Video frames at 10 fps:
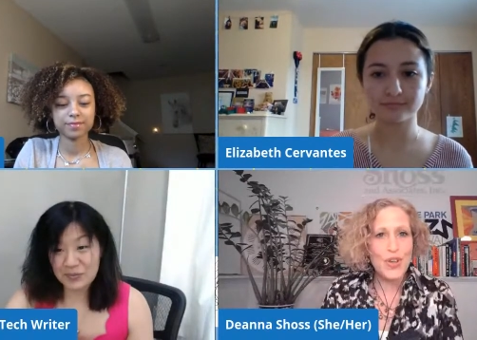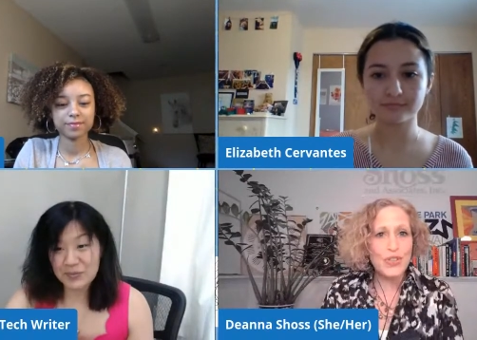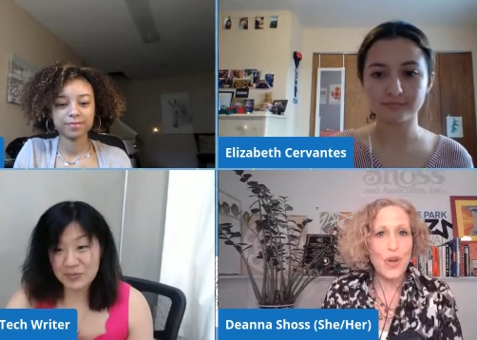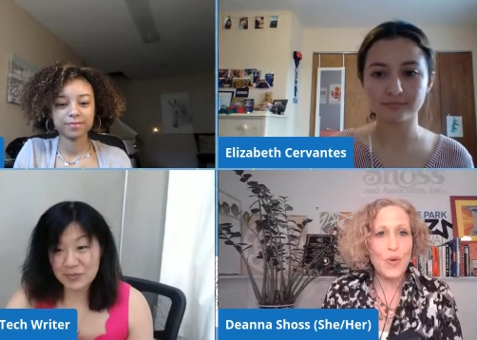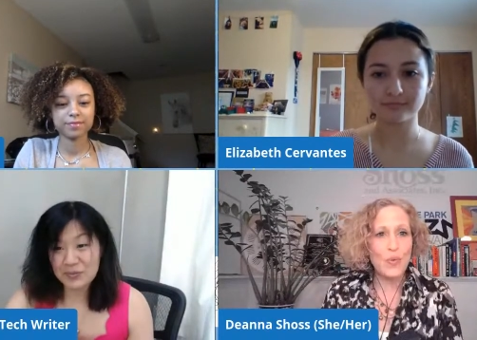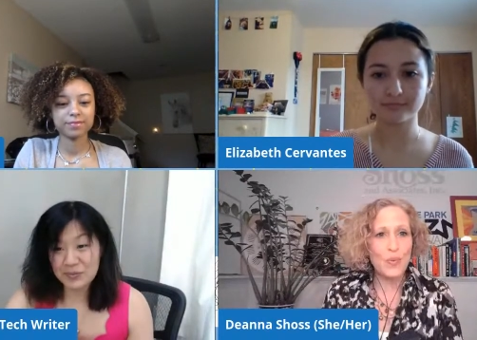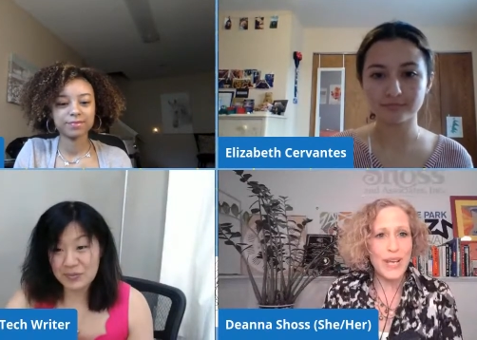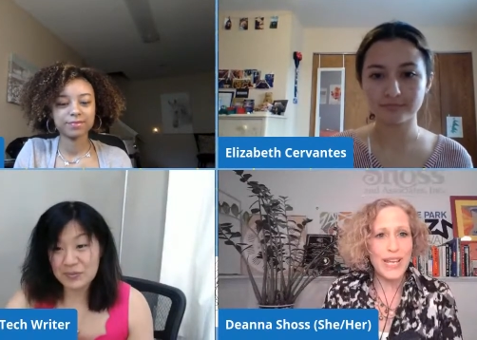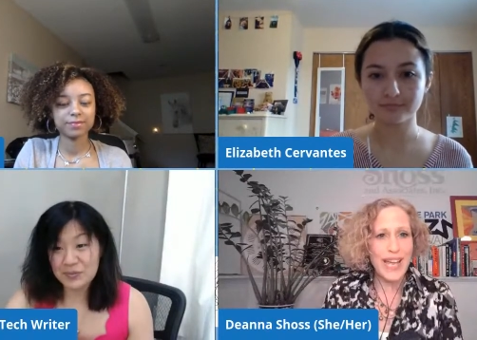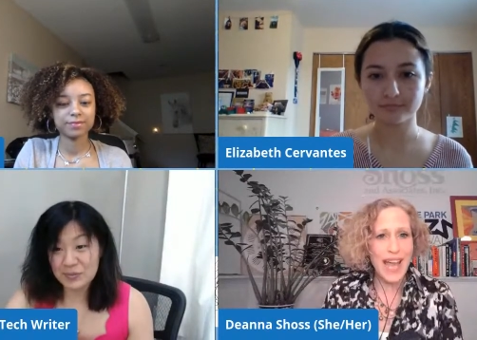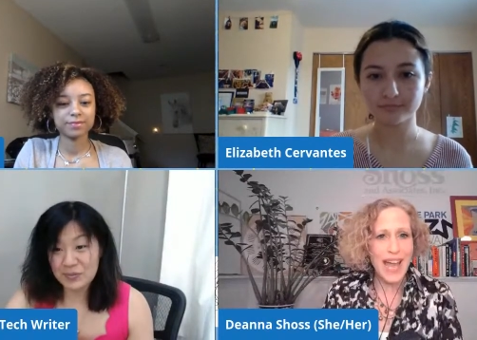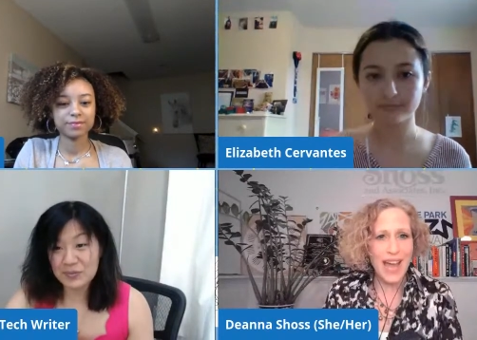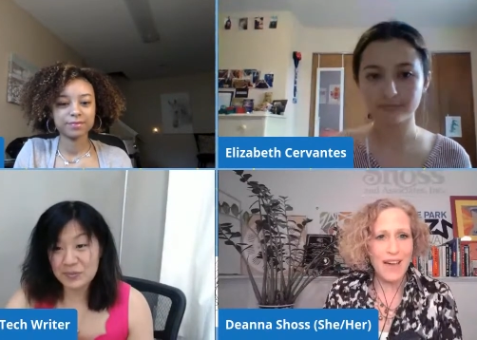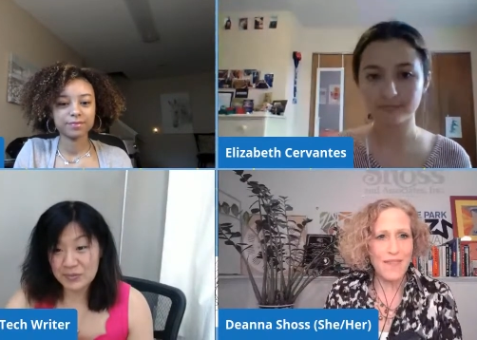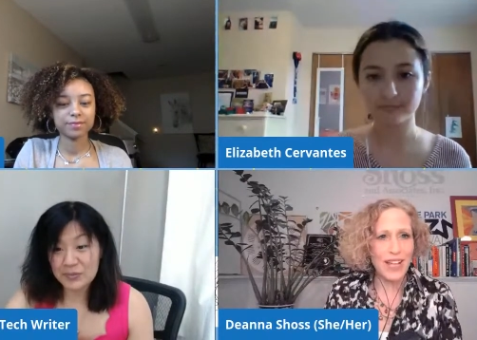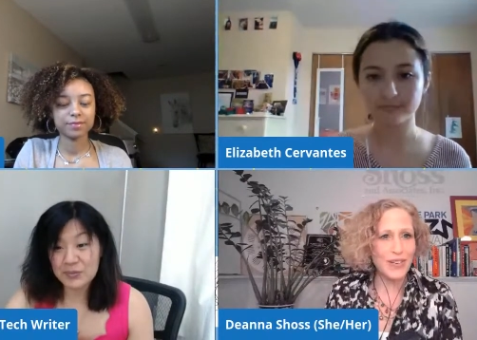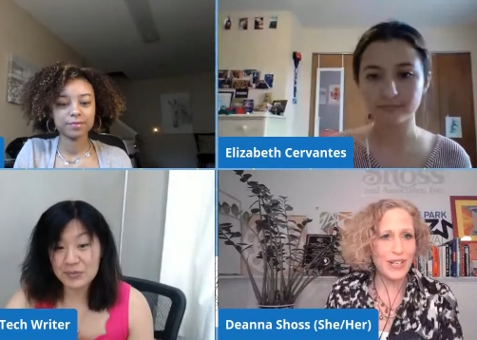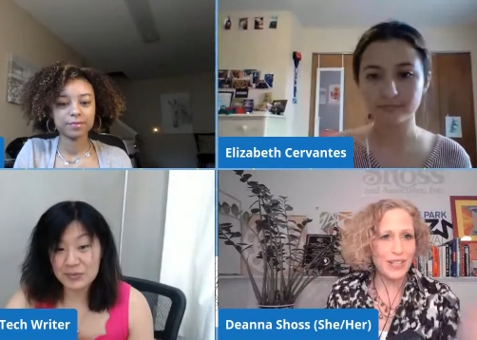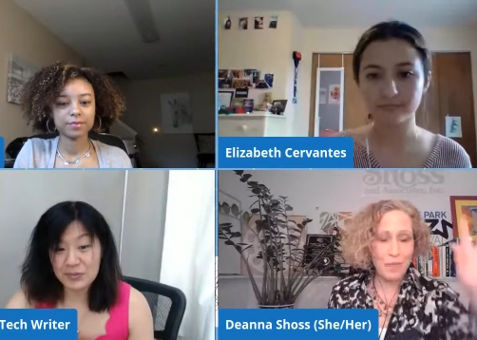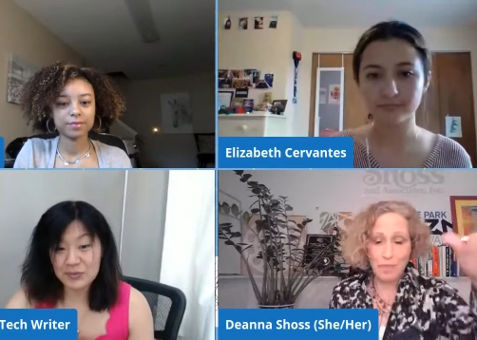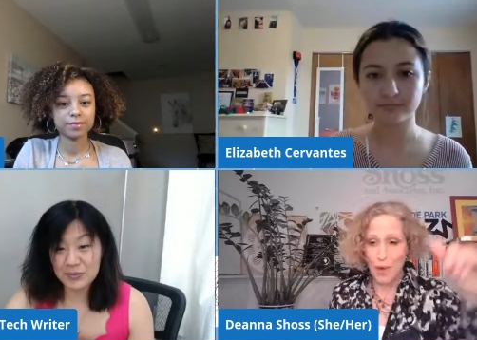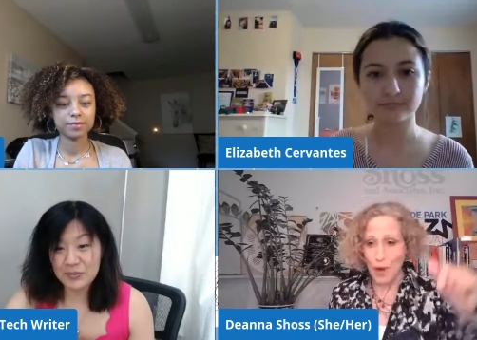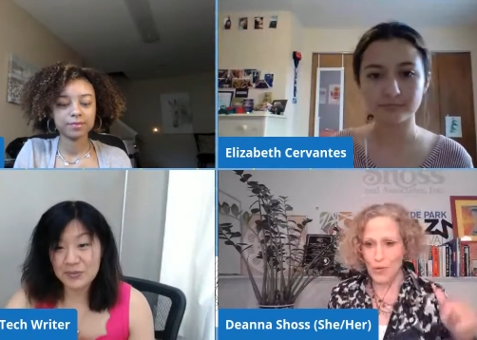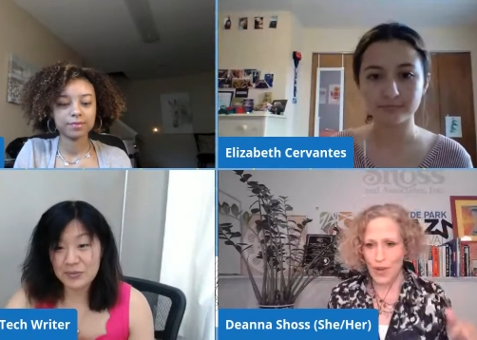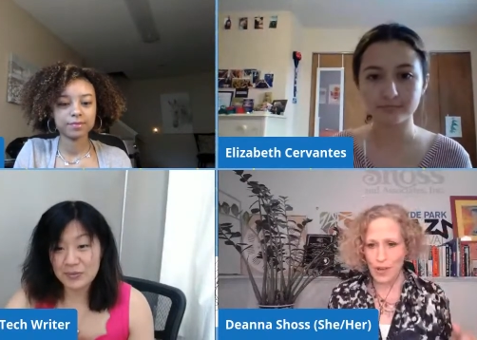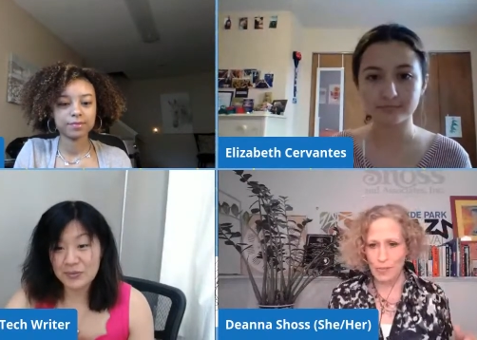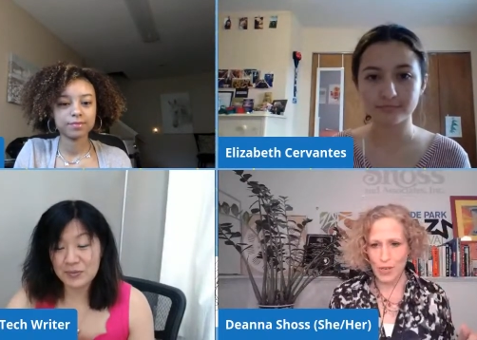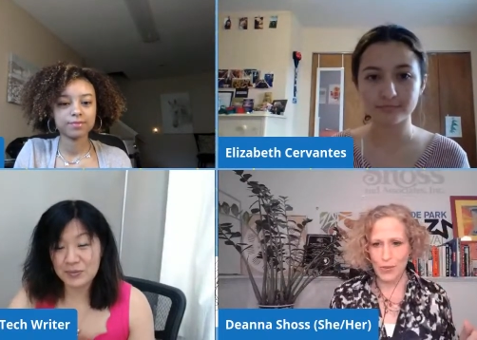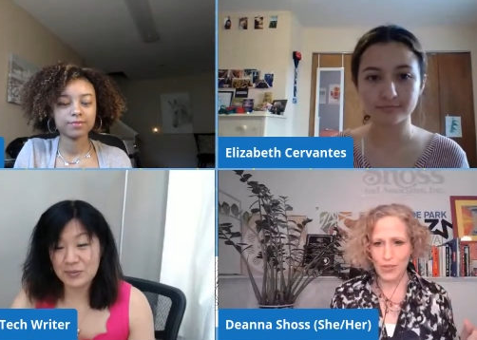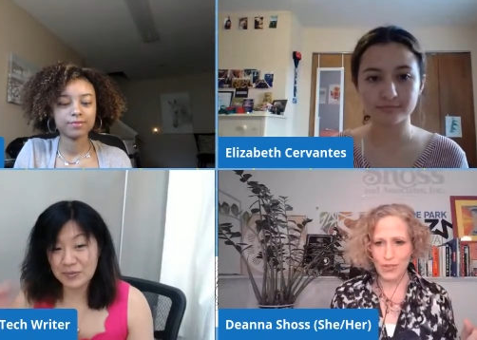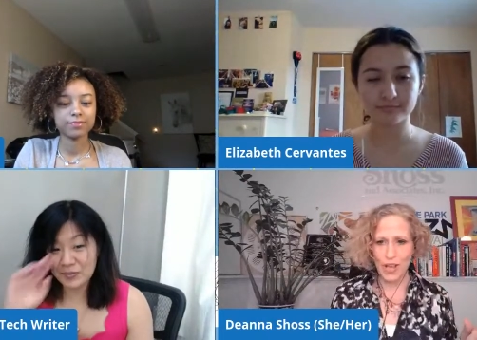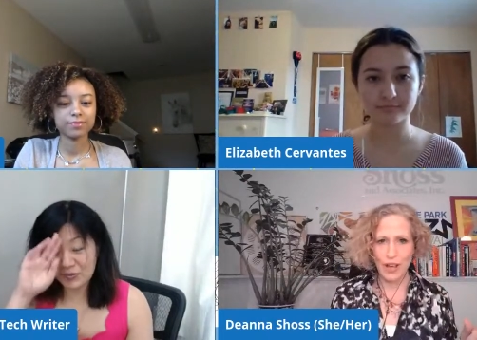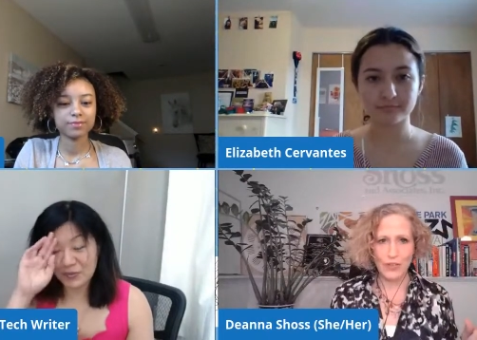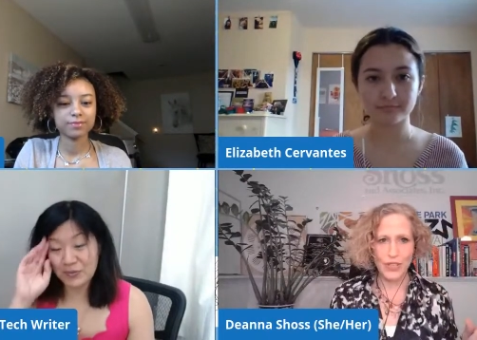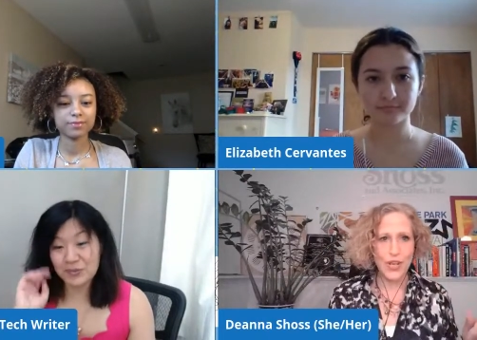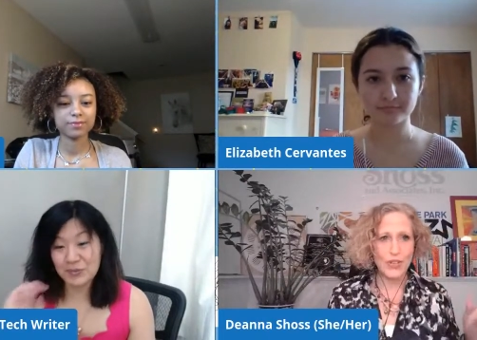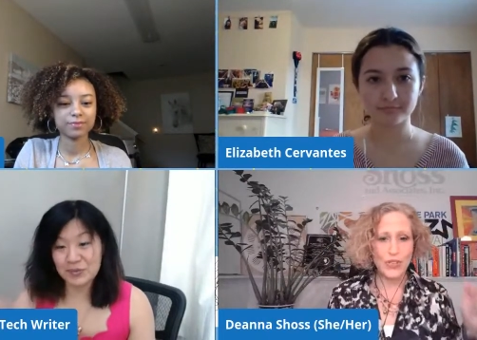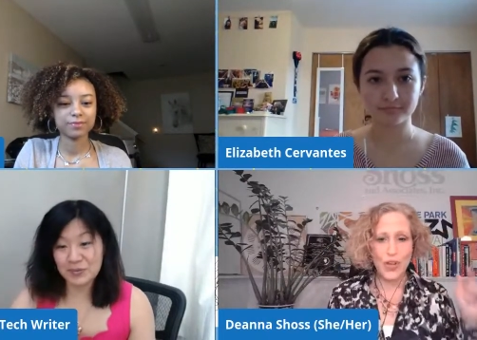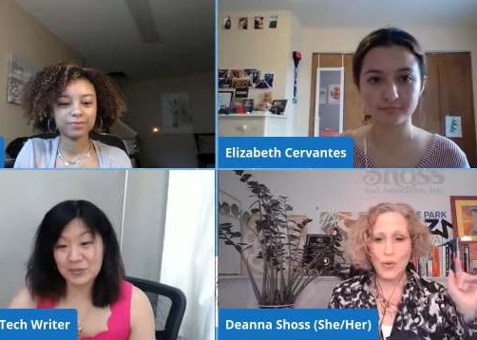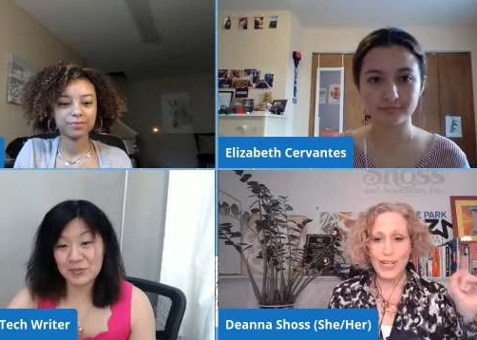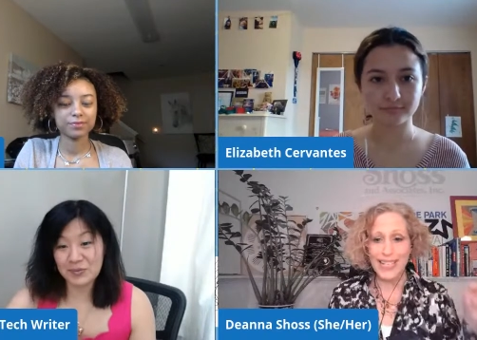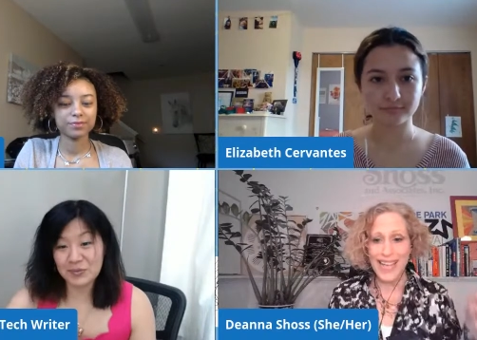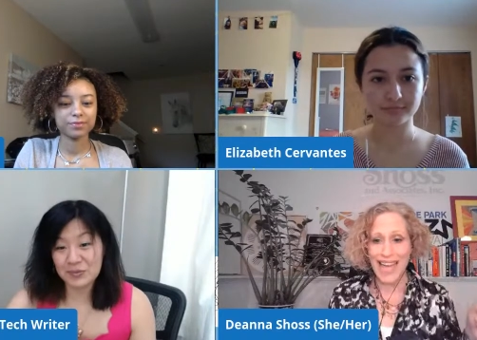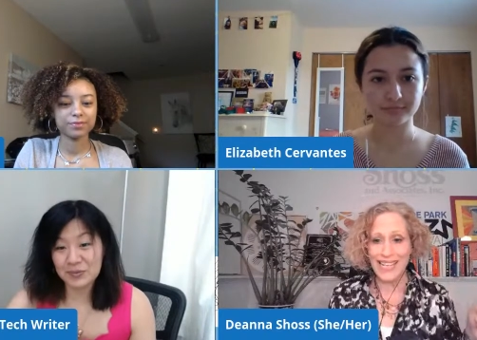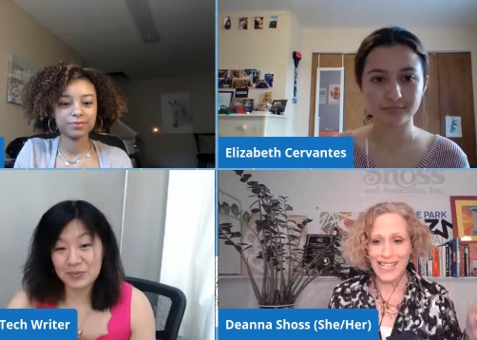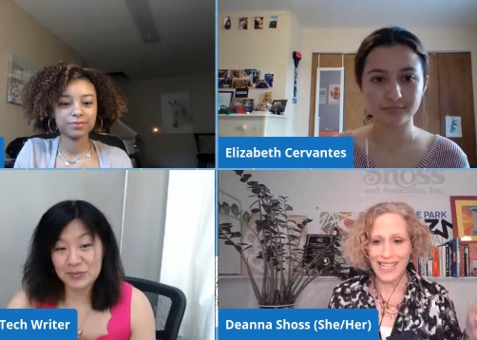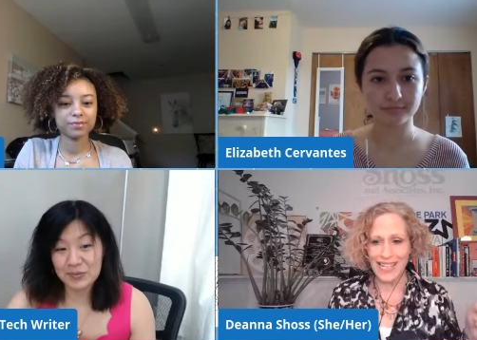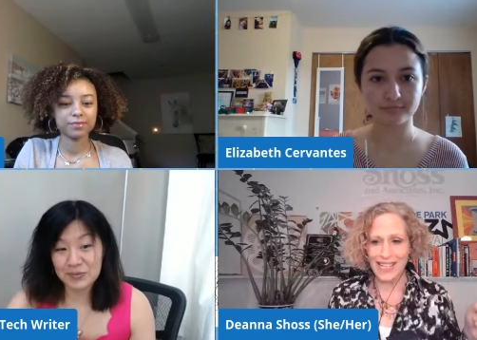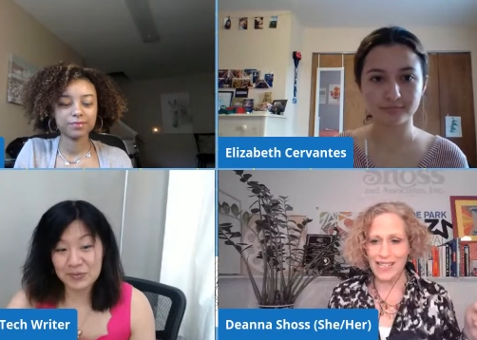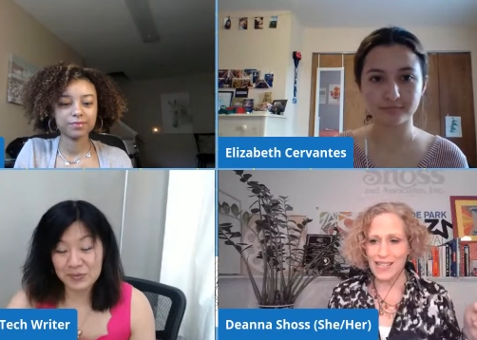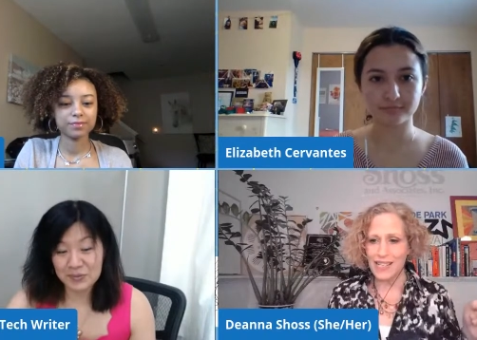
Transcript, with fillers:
Speaker 1: So we have, and you guys can both unmute yourselves. So Kennedy,